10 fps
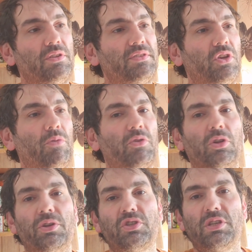
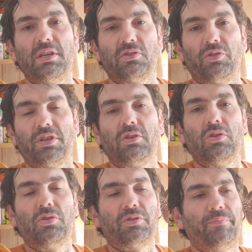terminologies, or they
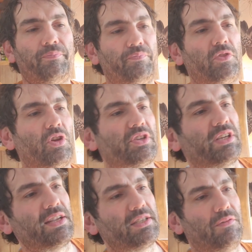use not
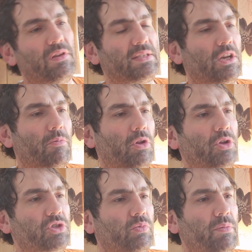scientific
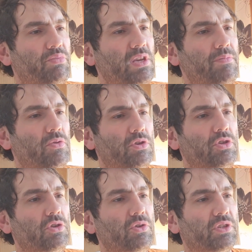terminologies, when people are
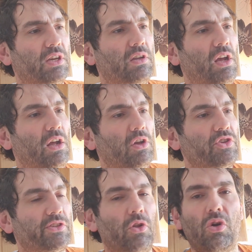using
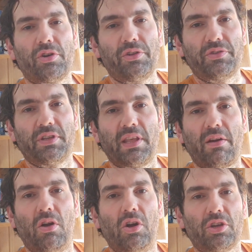slogans in
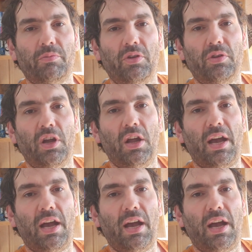their argument,